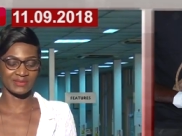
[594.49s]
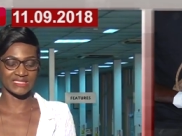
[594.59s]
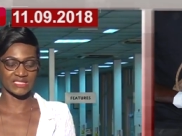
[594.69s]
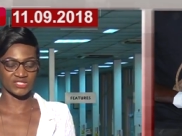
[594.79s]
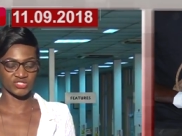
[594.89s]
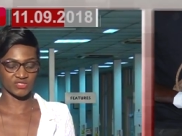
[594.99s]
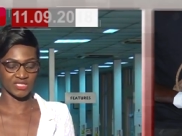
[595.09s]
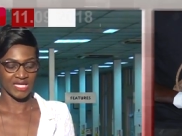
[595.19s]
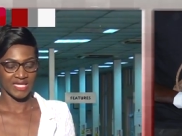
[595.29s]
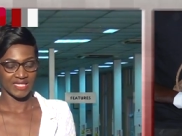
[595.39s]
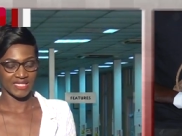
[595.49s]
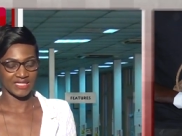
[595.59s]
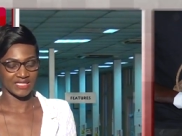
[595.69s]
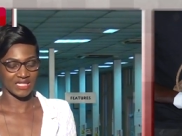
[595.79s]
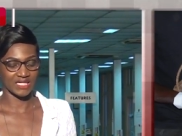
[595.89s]
plantation
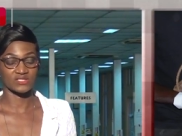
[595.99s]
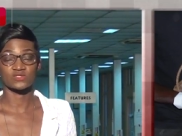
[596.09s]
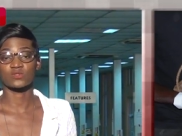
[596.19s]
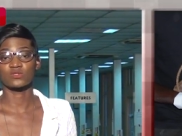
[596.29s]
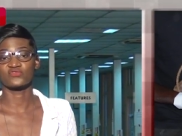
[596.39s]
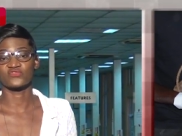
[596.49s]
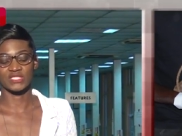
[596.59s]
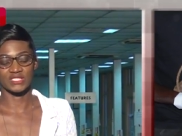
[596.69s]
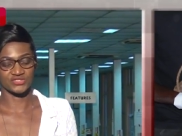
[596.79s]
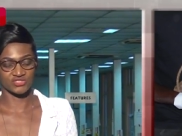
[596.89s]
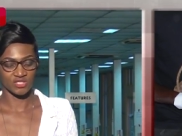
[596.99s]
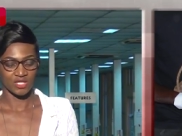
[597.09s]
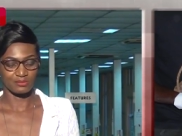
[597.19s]
in Kasolo village,